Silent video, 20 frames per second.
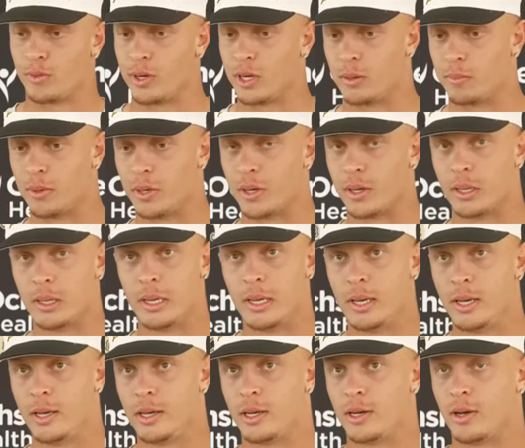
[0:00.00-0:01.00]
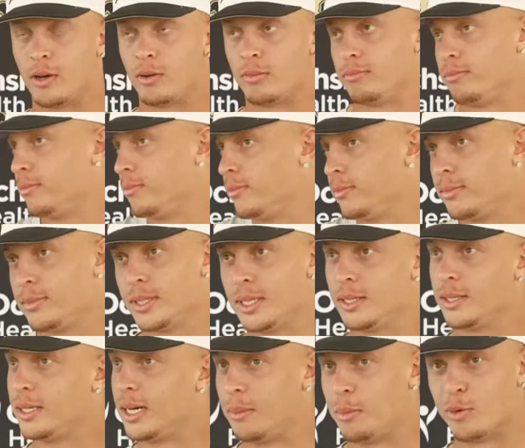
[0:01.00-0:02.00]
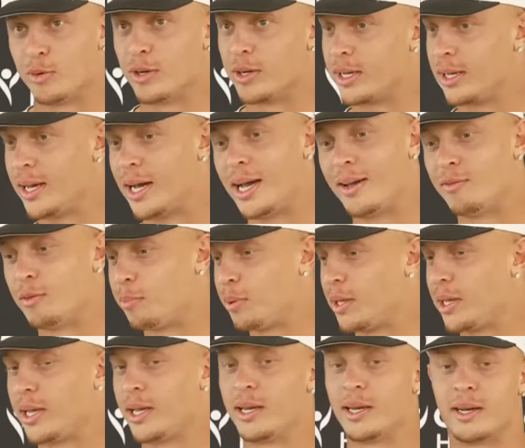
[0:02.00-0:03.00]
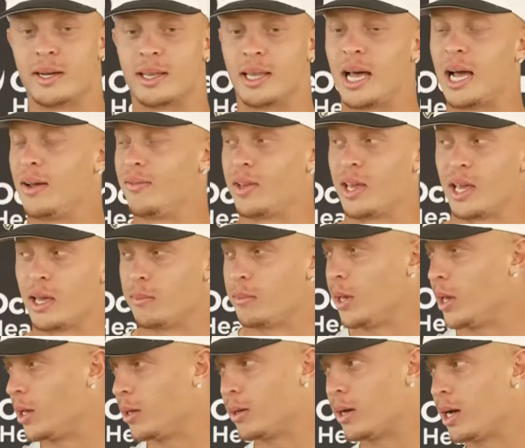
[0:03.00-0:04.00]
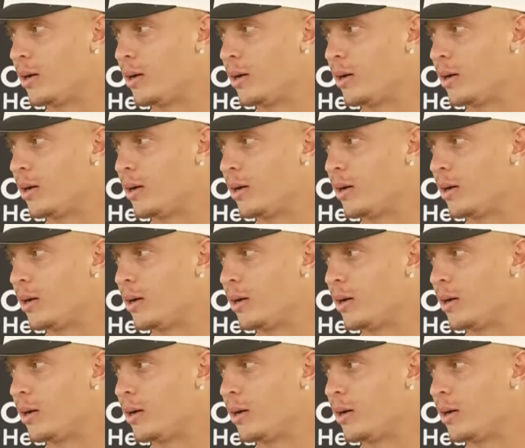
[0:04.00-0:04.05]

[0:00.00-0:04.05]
read. But you know, I'm a rookie. I haven't played in a live game yet.